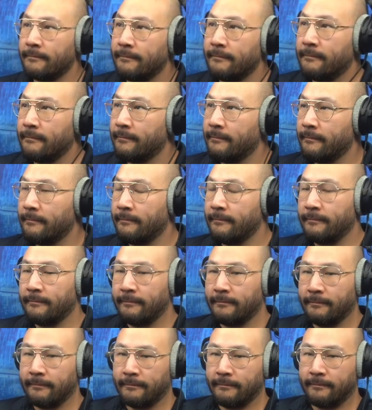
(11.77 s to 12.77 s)

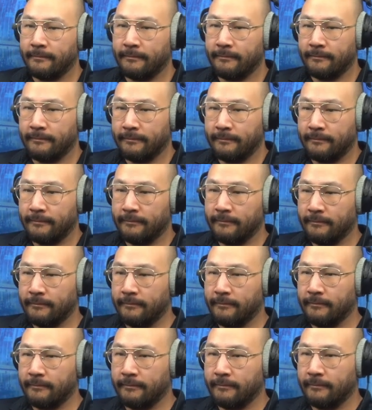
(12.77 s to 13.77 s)

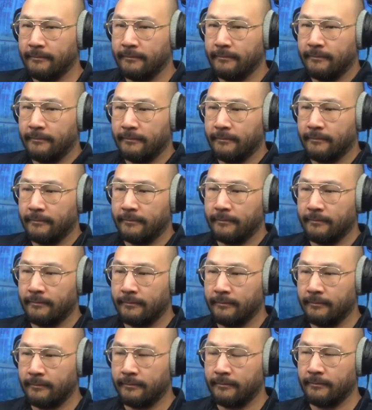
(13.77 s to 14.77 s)

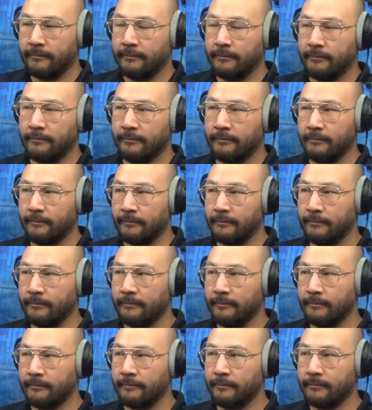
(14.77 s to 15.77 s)

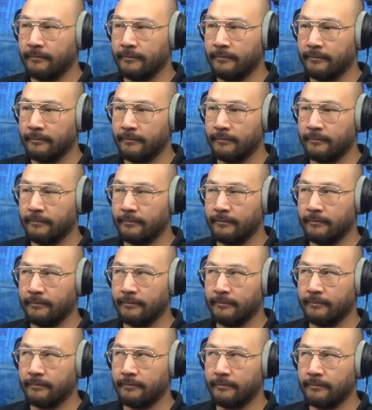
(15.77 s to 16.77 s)
(silent)